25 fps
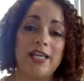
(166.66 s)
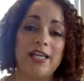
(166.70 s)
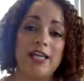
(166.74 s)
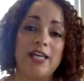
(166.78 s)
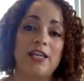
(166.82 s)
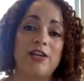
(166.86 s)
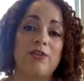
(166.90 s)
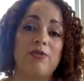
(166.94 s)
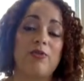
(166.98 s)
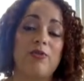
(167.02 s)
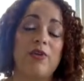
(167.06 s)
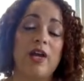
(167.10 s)

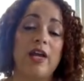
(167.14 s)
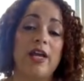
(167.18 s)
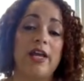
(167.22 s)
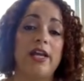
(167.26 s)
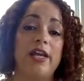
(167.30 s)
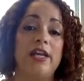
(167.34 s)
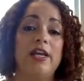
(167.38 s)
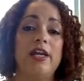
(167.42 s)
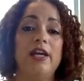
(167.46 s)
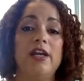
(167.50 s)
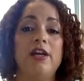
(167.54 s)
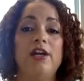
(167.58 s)
eating
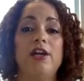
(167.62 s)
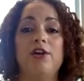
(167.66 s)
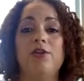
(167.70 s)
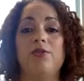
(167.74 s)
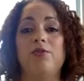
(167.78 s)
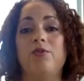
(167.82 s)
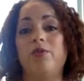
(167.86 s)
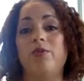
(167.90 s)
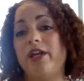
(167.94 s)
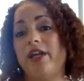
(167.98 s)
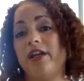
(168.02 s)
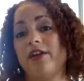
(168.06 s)
right,
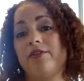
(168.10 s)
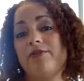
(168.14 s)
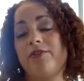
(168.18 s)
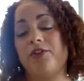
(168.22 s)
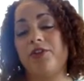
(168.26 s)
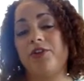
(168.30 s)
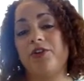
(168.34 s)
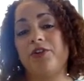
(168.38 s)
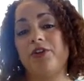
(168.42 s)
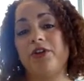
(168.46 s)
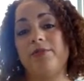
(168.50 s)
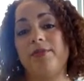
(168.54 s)
reading for
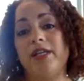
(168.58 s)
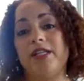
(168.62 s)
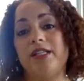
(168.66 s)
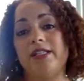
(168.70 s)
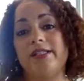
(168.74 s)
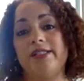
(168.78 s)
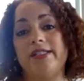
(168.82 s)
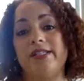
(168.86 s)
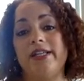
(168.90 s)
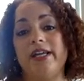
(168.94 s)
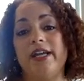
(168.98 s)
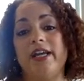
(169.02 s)
30
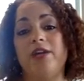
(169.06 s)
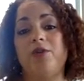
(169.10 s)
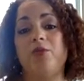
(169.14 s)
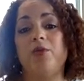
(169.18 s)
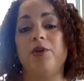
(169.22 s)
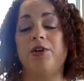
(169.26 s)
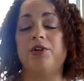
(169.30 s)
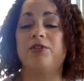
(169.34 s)
minutes a day. What